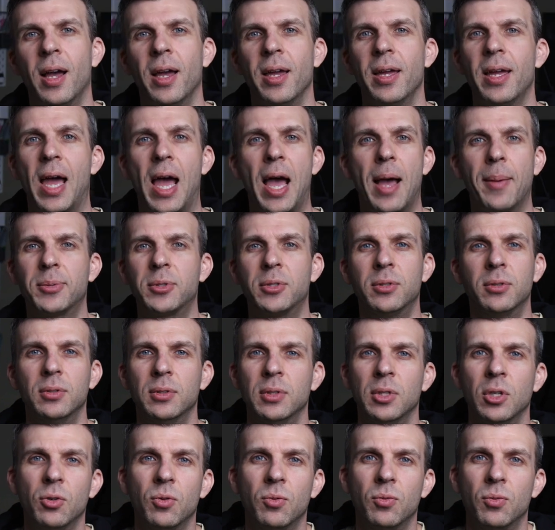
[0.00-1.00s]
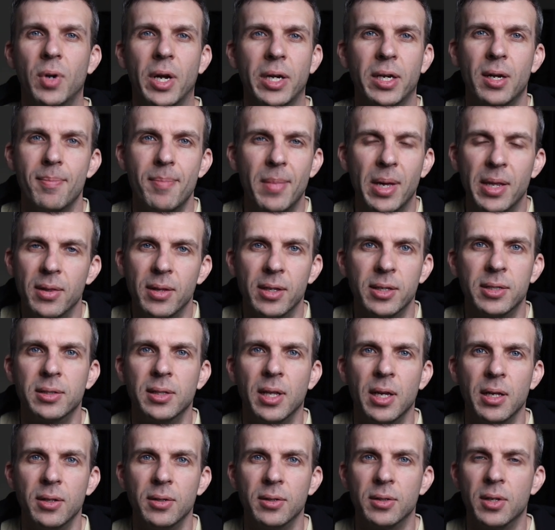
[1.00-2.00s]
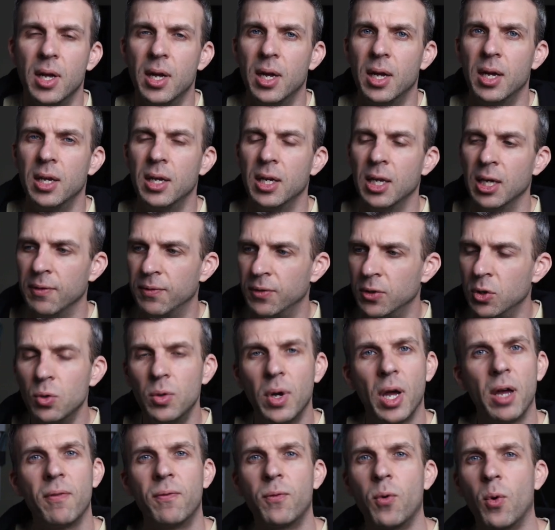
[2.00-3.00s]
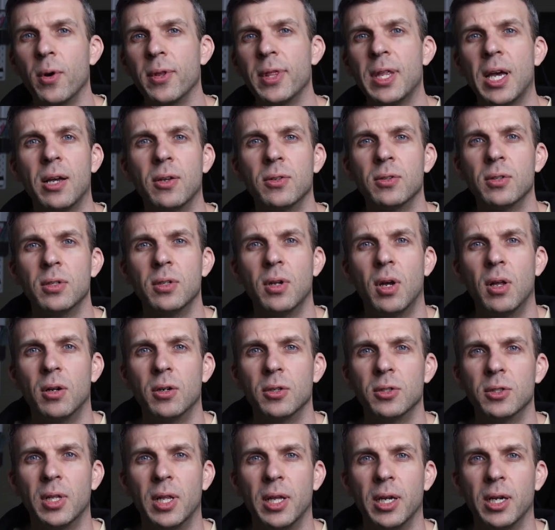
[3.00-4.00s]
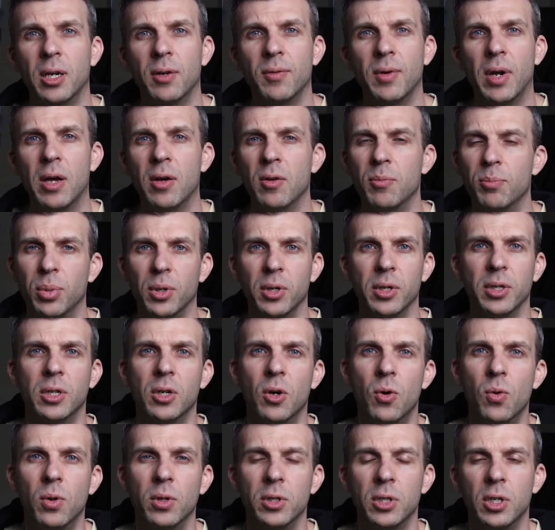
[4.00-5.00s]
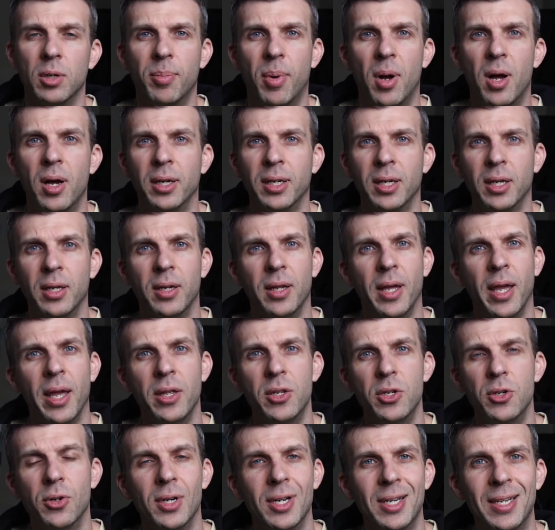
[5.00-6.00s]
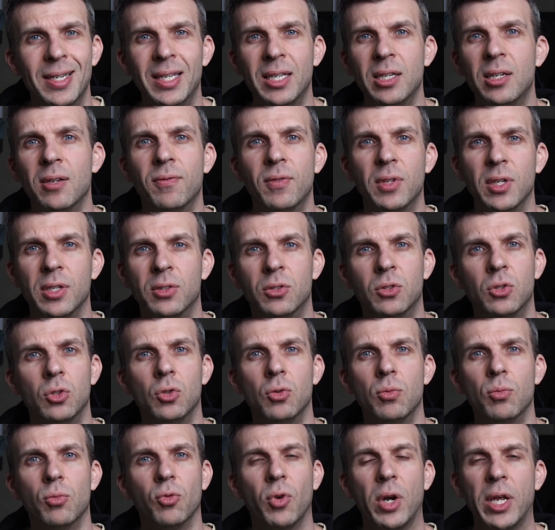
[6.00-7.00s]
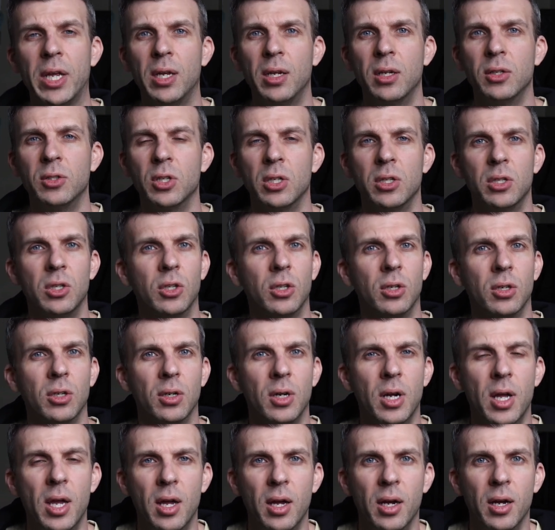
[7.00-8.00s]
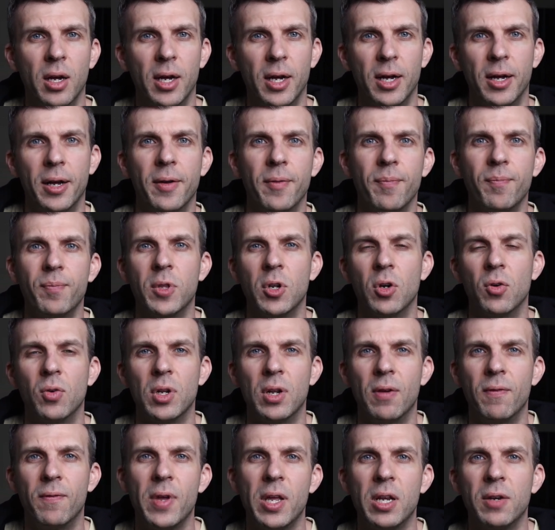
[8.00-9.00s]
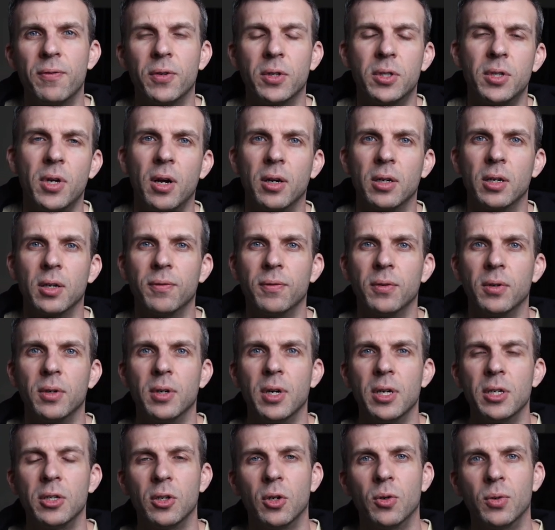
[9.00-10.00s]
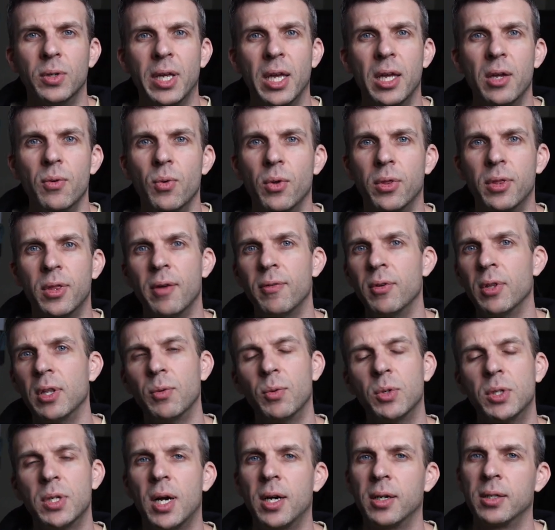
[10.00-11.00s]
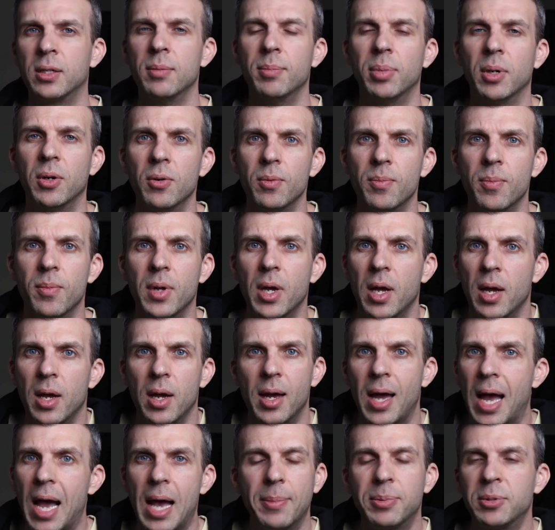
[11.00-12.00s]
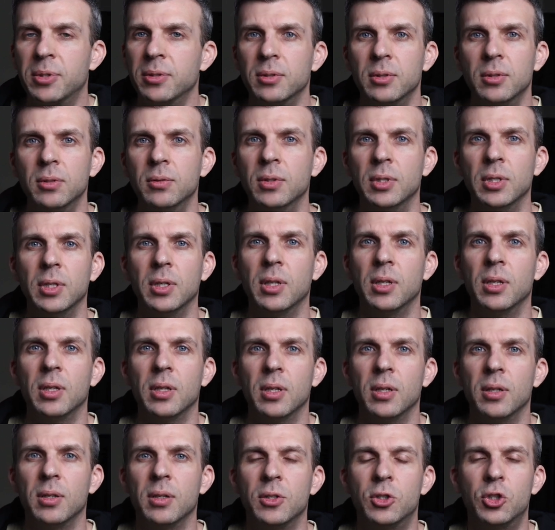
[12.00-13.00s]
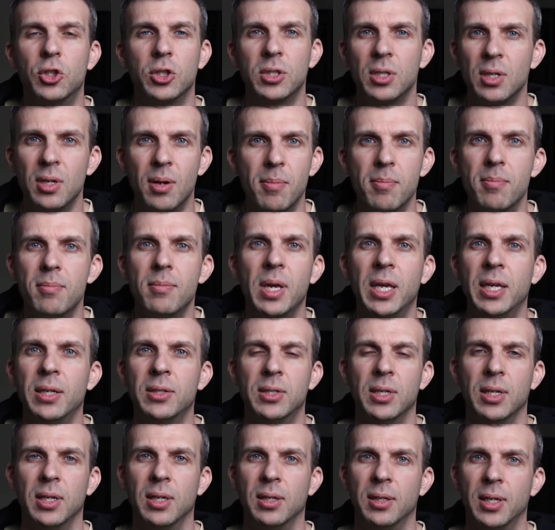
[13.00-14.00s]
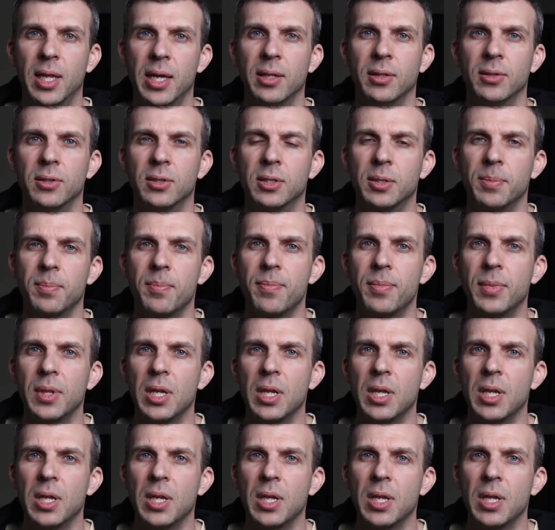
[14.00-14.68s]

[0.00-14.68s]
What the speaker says: I absolutely recommend this lens. If you have $4,000 lying around burning a hole in your pocket and you're in need of this zoom range and you're an event photographer and you're okay with everything we talked about, absolutely. It's just an amazing lens.